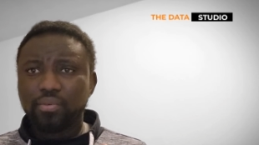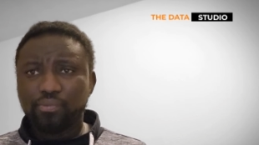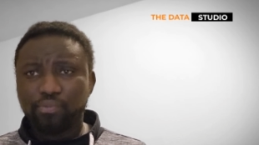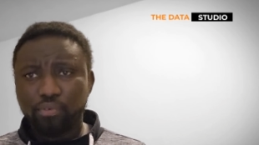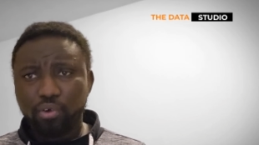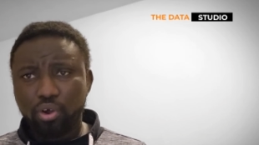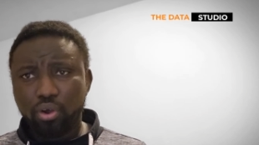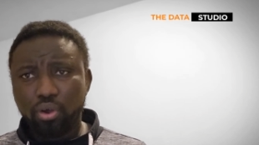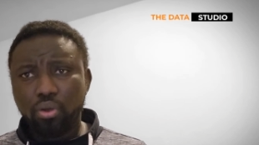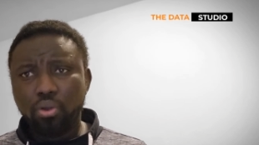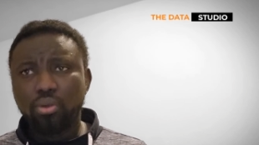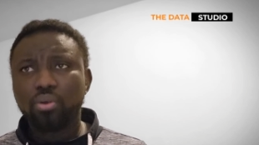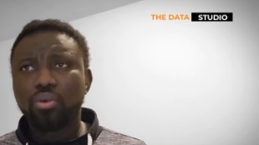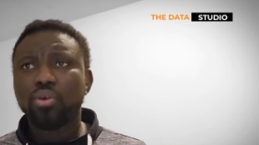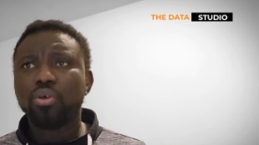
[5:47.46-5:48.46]
4,
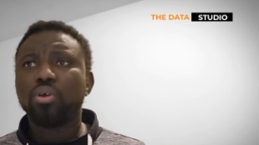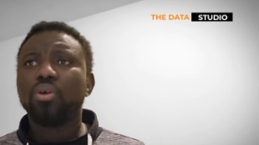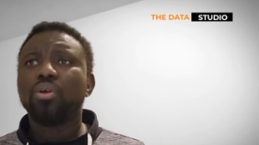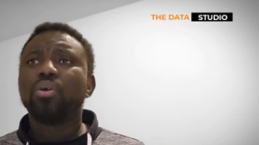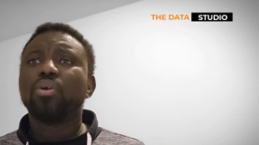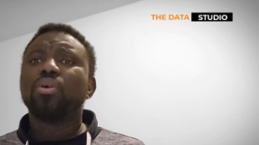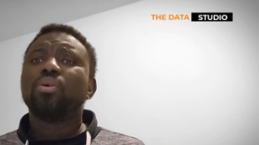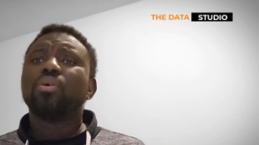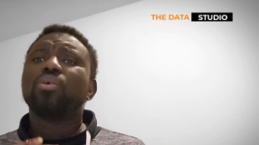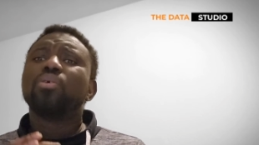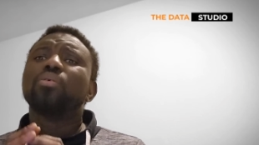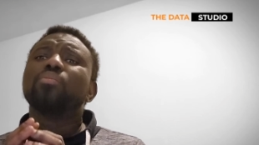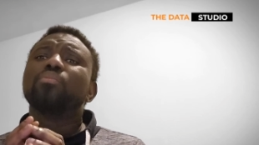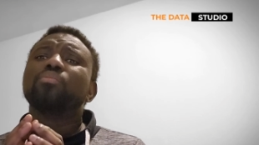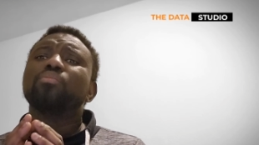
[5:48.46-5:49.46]

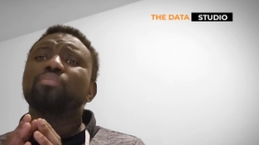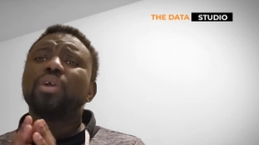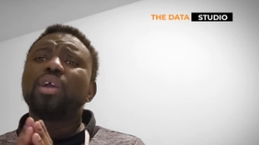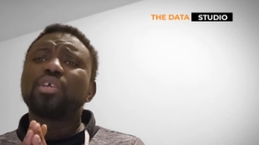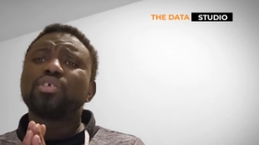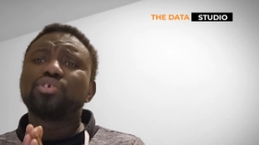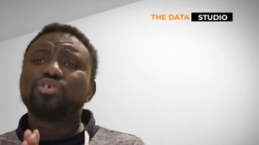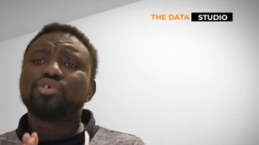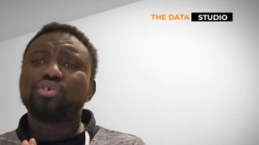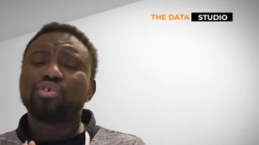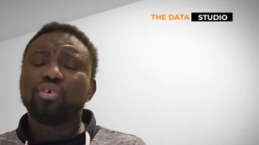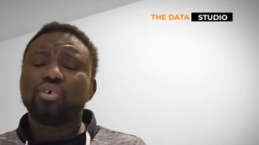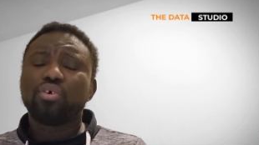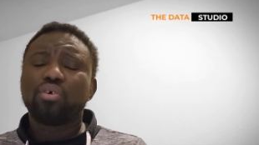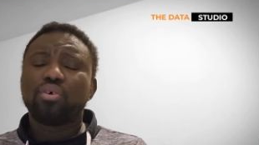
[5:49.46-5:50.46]
make
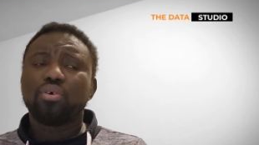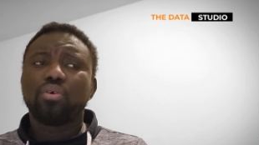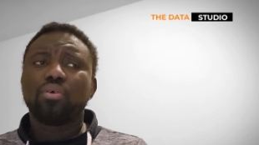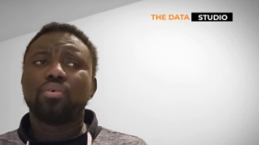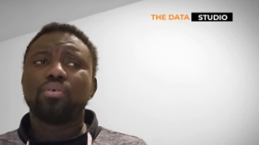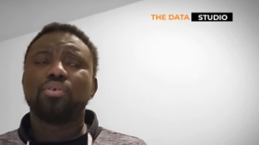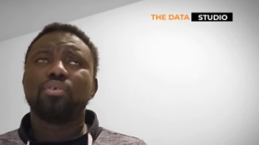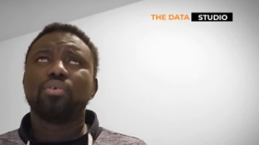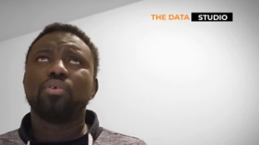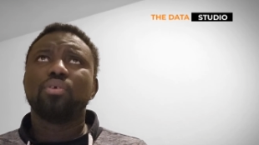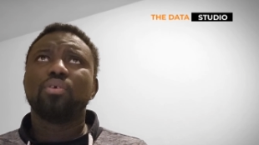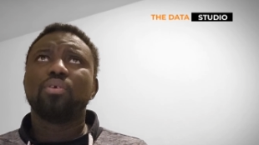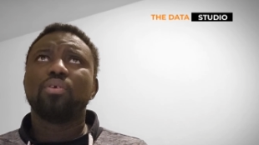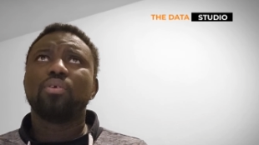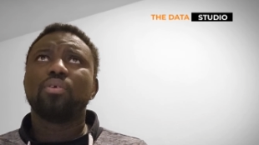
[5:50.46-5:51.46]
sure
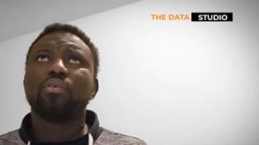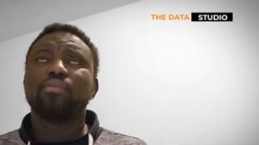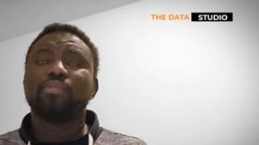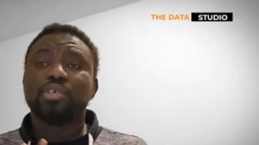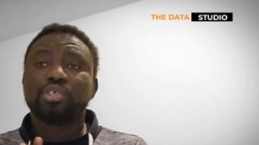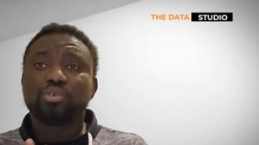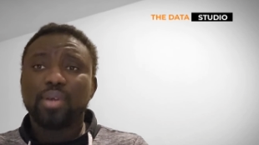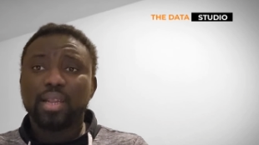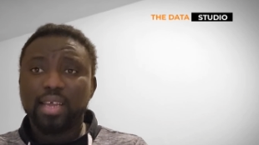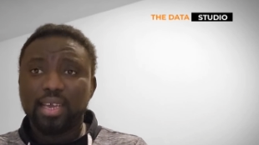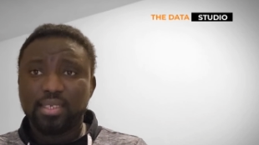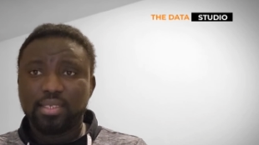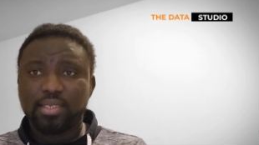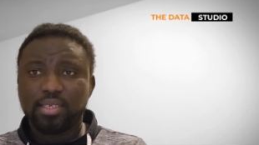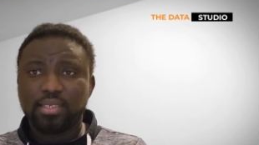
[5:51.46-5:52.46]
your
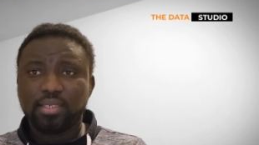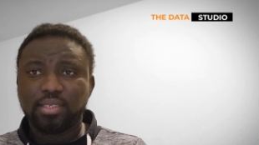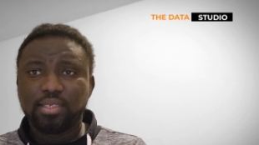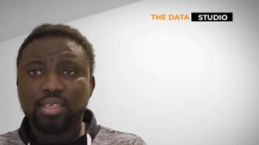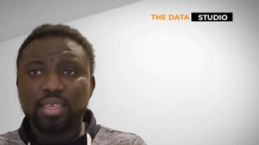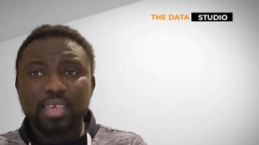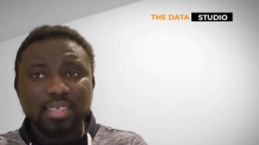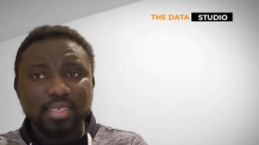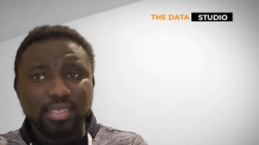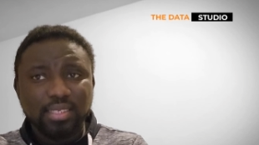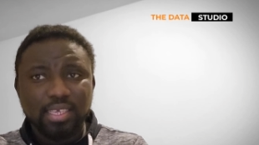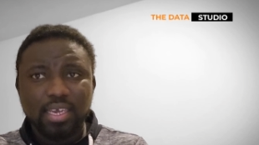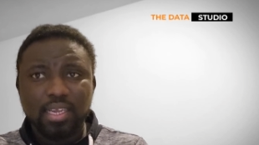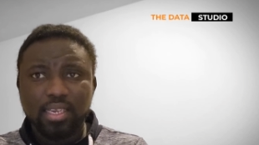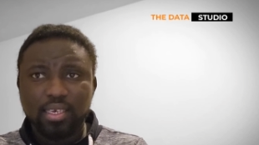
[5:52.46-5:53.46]
visualization is
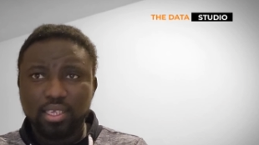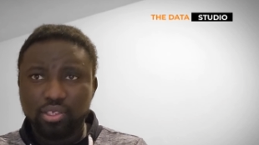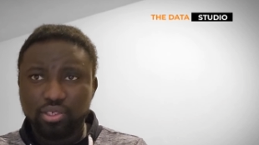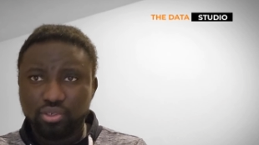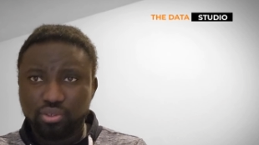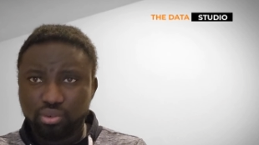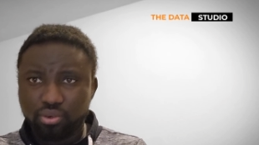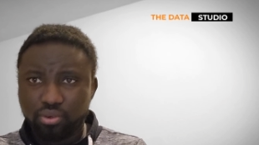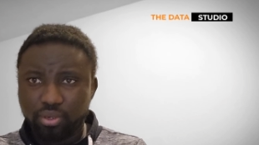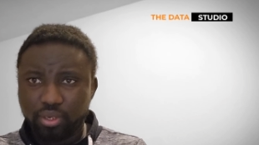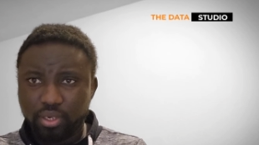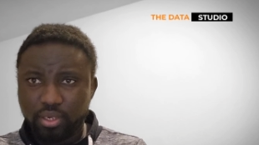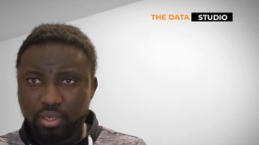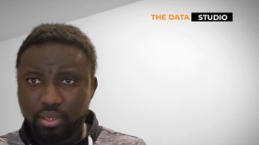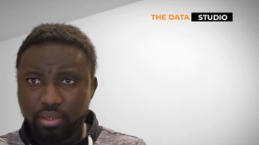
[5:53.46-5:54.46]
telling a story,
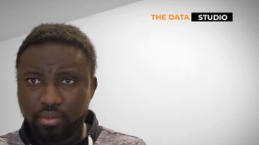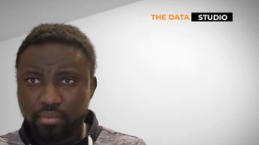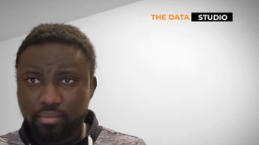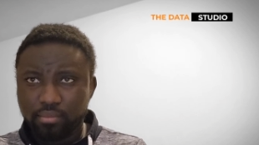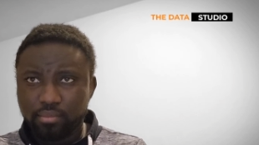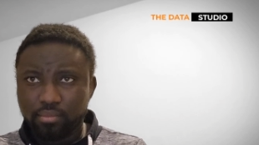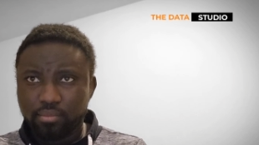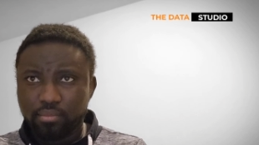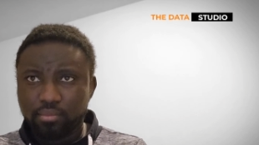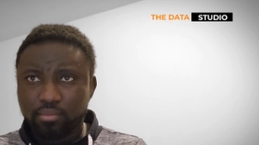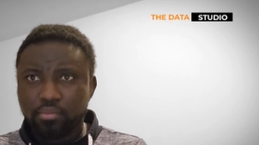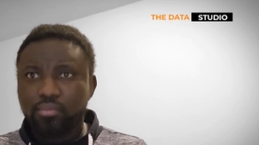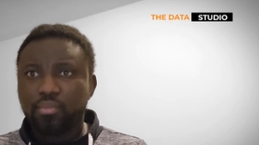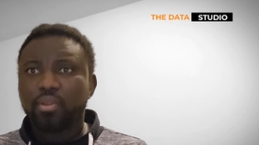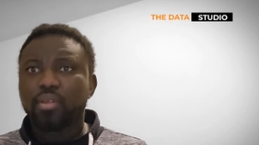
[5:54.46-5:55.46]

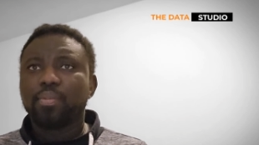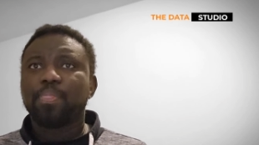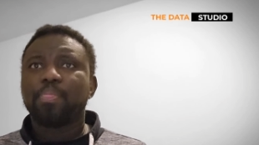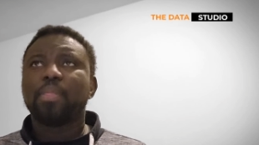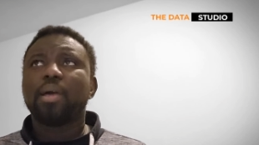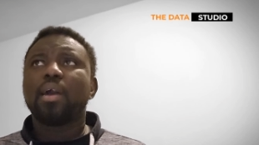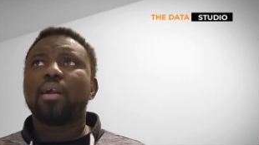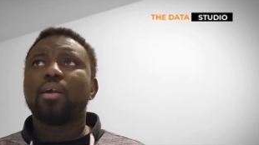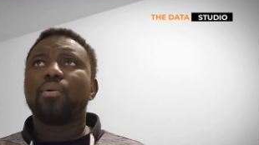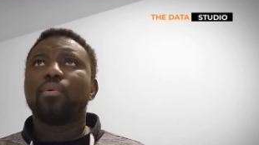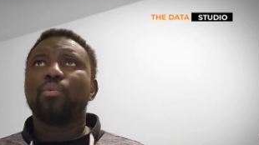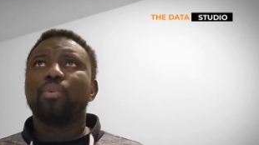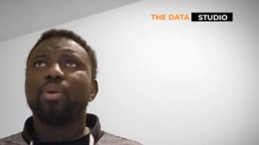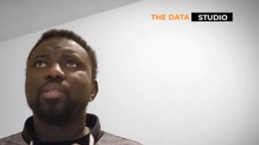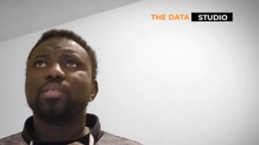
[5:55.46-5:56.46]
that
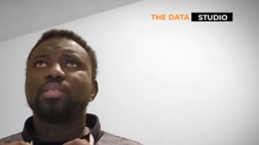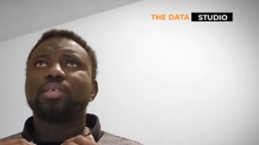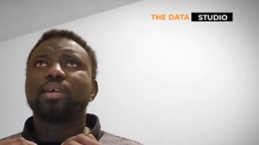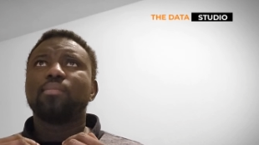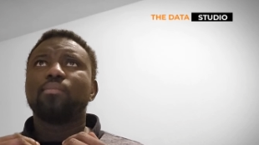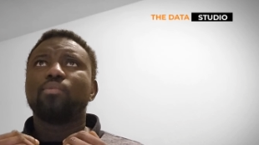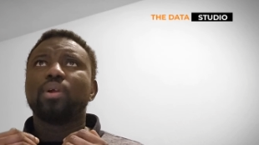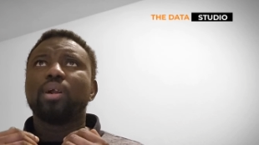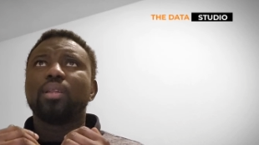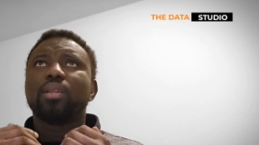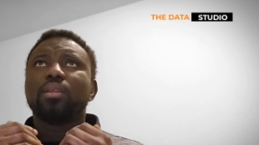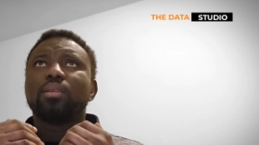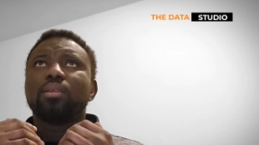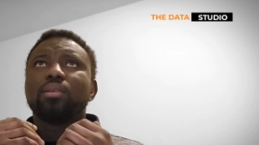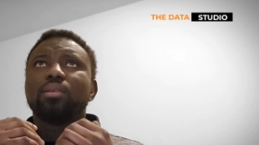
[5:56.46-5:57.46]
when
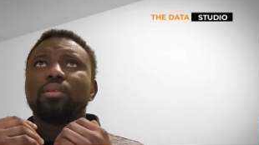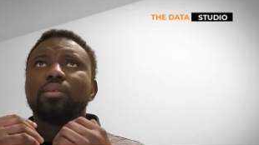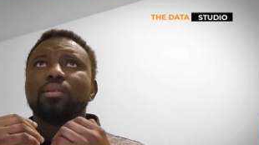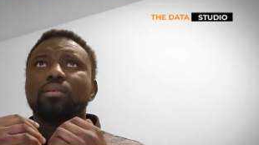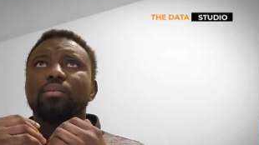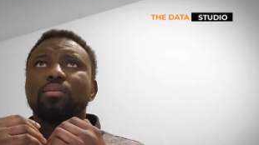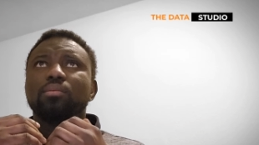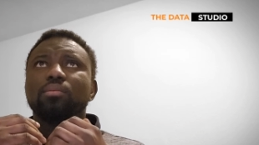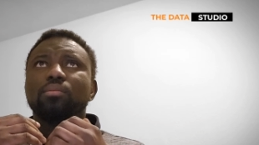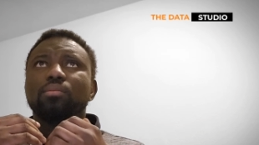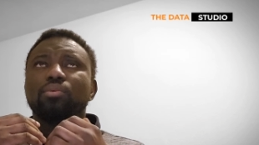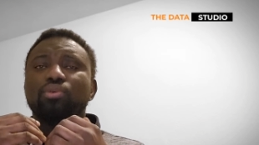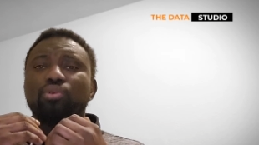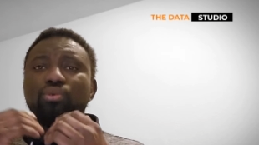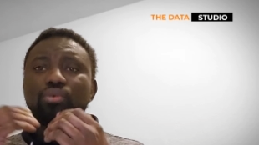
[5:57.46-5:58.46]
someone
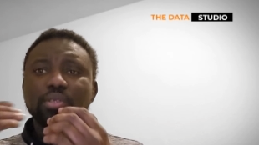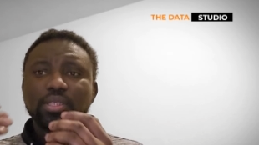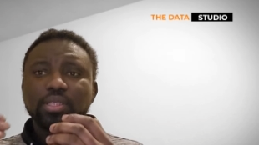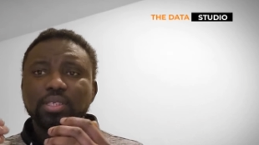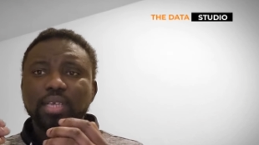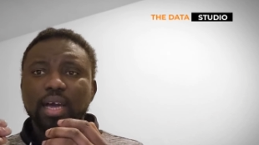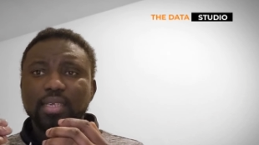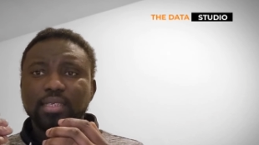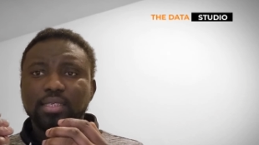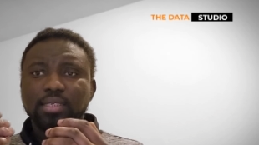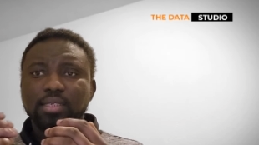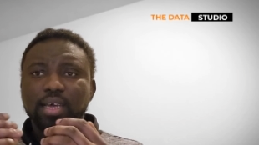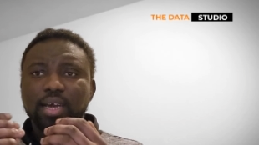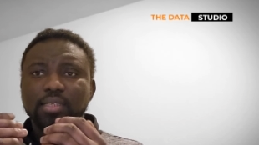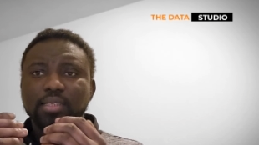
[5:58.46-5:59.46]
looks
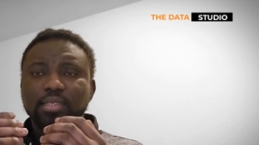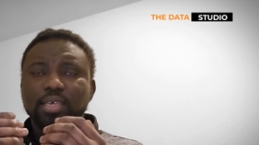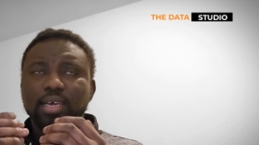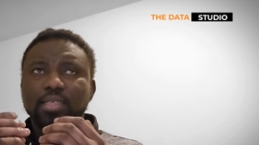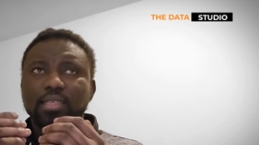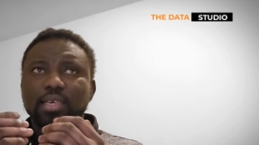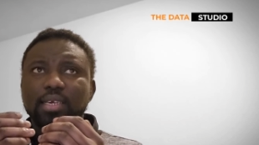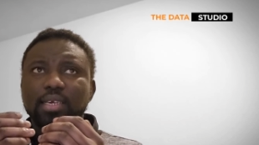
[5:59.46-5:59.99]
at the